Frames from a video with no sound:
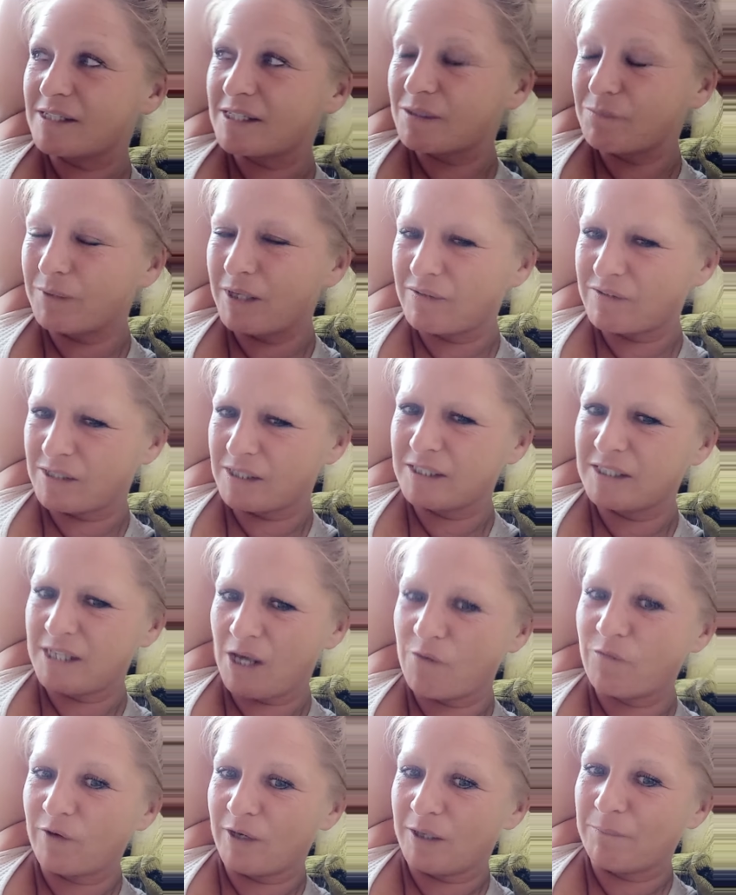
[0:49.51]
So we'd have to
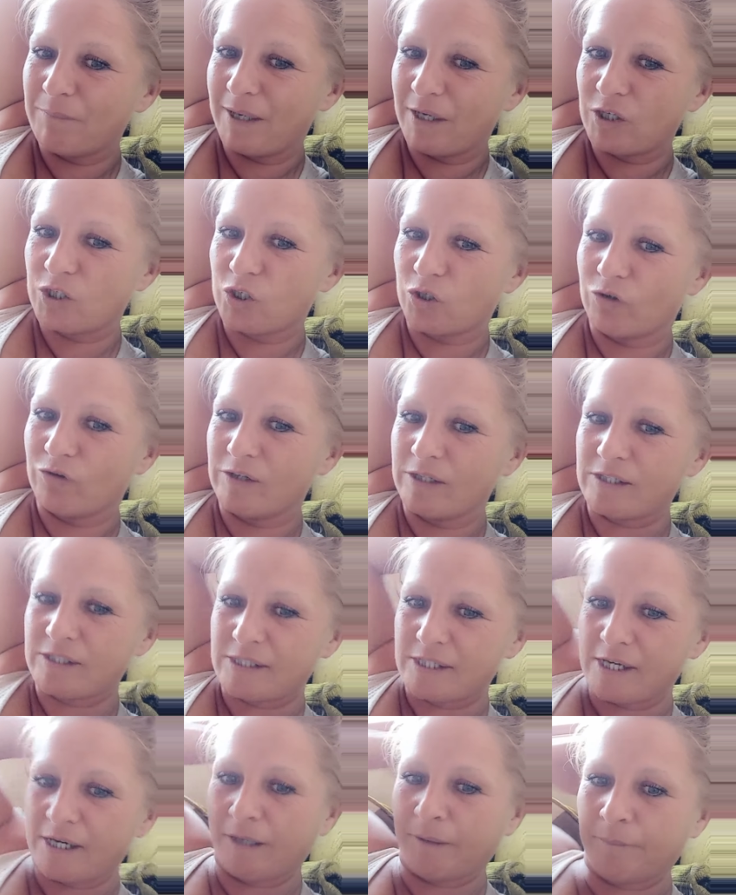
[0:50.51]
definitely make sure
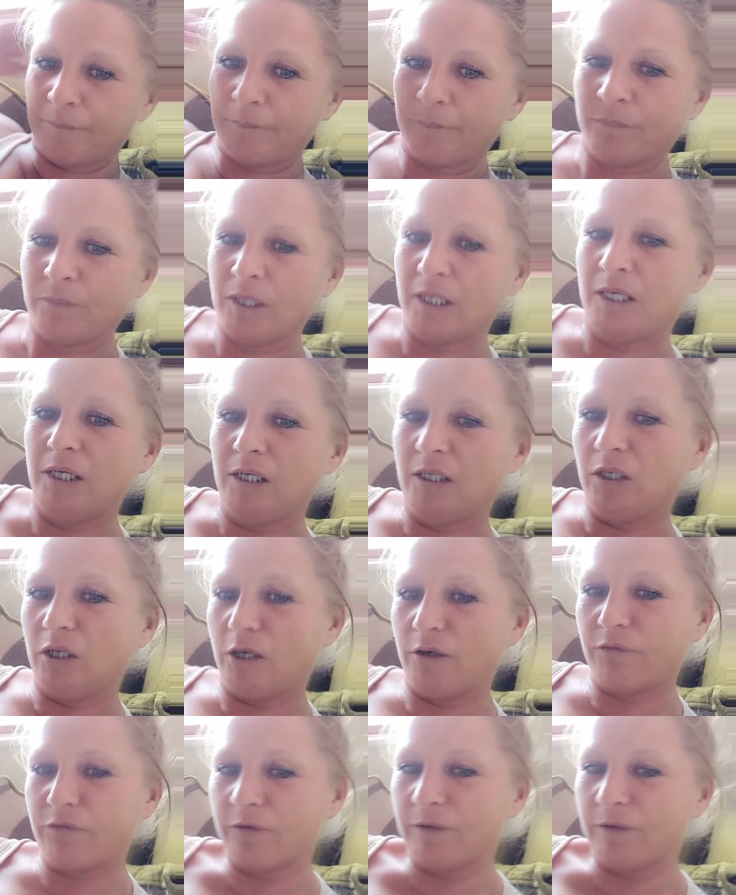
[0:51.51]
it's like